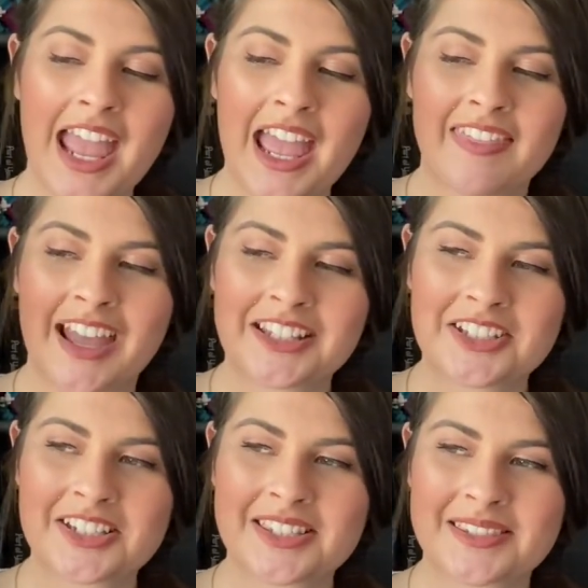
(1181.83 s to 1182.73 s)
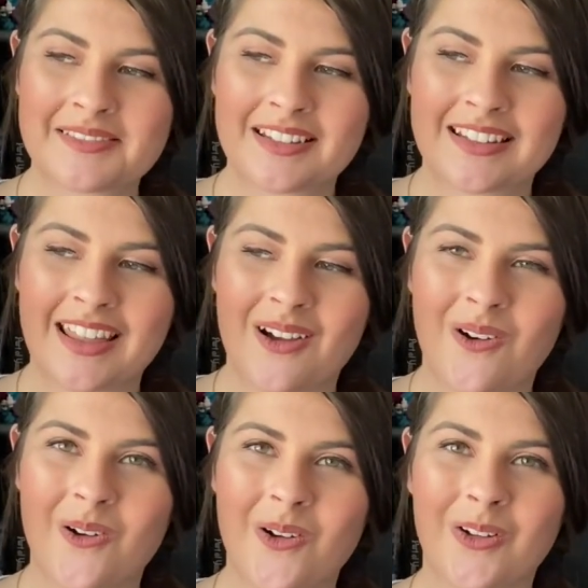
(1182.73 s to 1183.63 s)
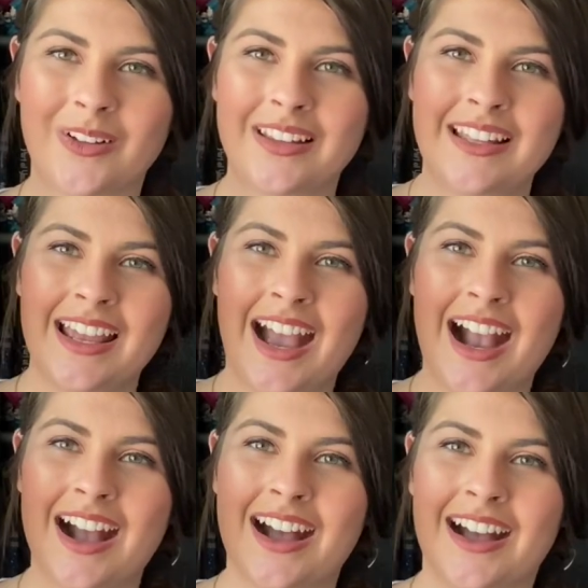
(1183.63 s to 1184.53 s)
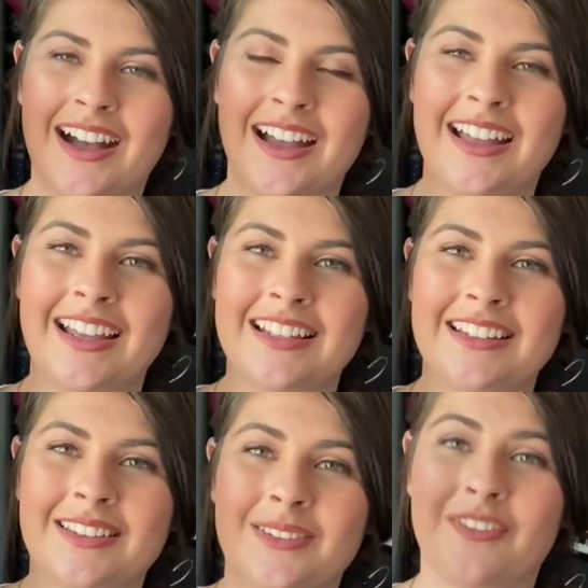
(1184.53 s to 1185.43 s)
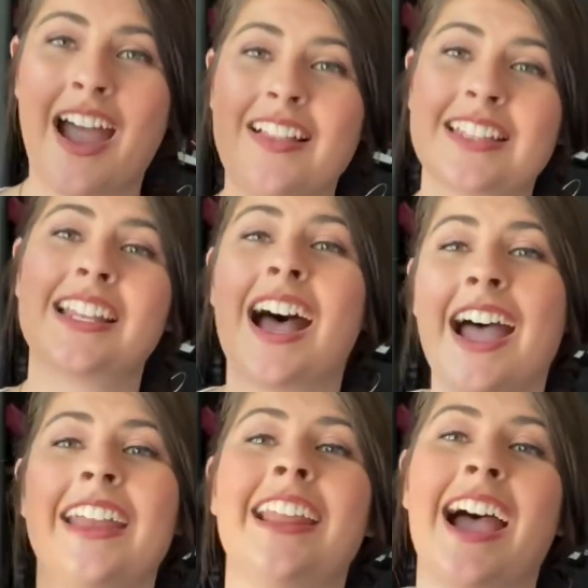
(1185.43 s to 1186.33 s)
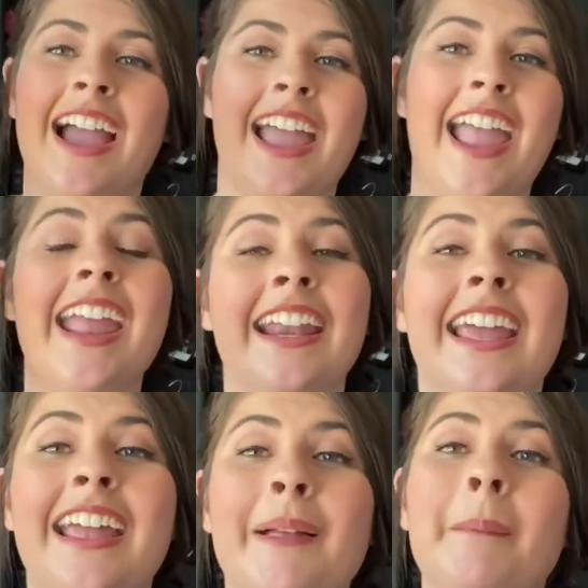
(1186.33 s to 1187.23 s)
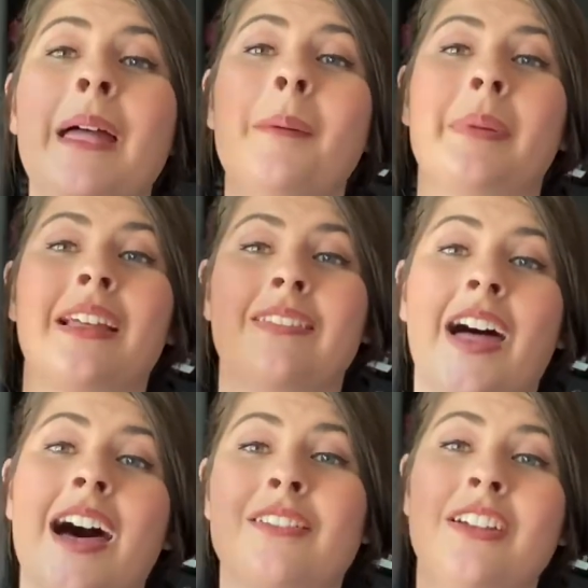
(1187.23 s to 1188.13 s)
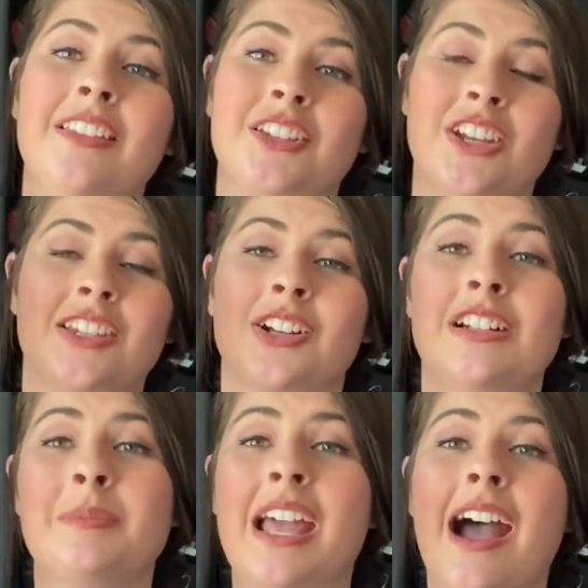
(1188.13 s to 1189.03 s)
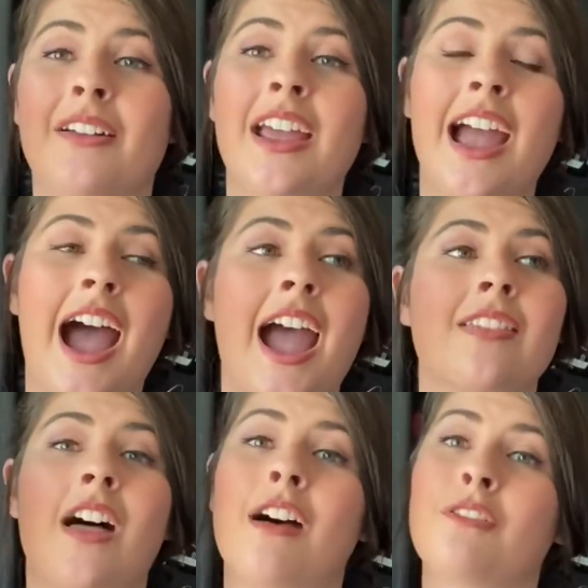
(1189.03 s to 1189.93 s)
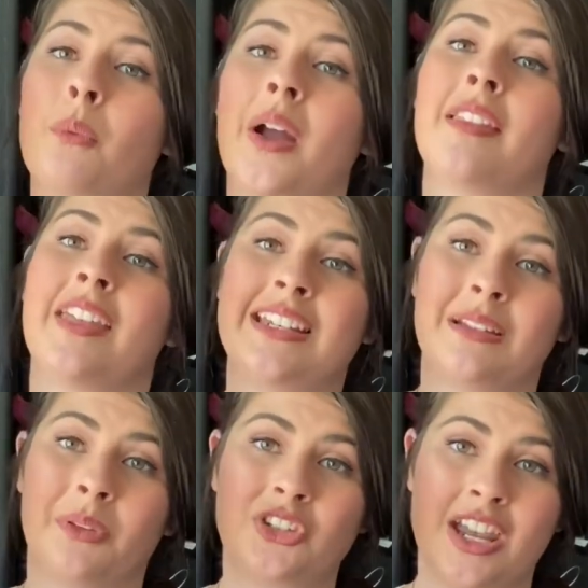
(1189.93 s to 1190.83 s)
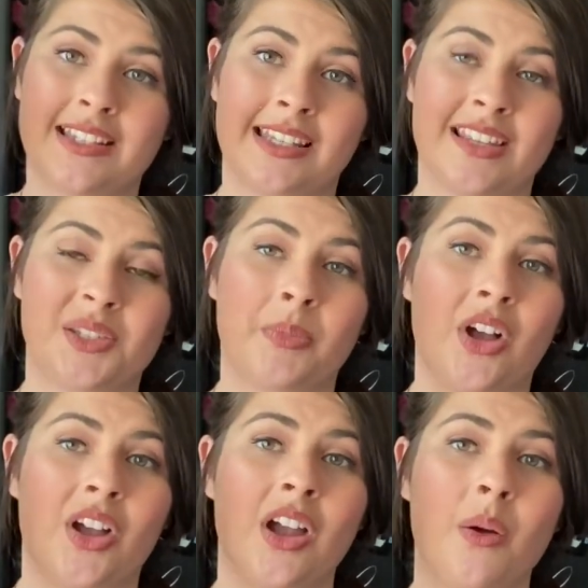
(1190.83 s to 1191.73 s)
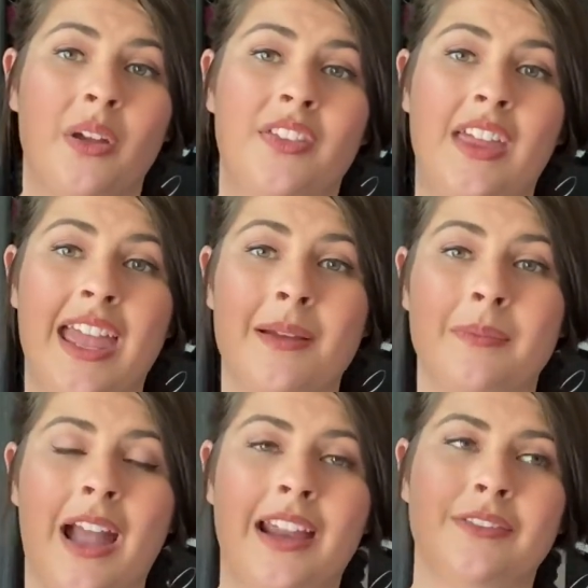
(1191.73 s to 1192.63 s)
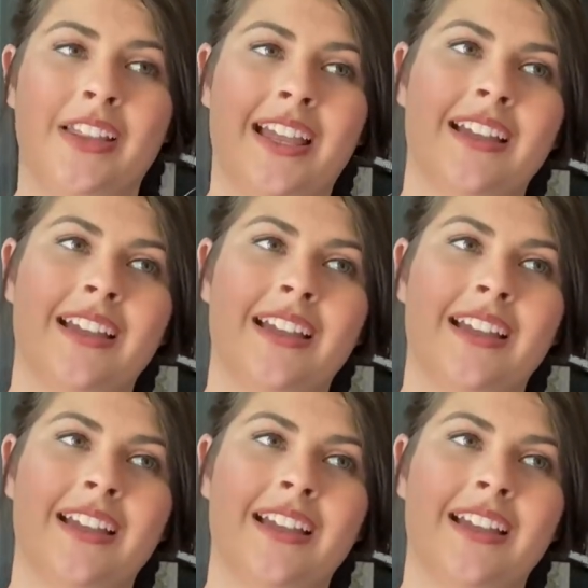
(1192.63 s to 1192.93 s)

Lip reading: That's just that whole, the Valentine, I hate him, but I love that Jace turned him down. I love what they did with Jace in this book, with him kind of, like,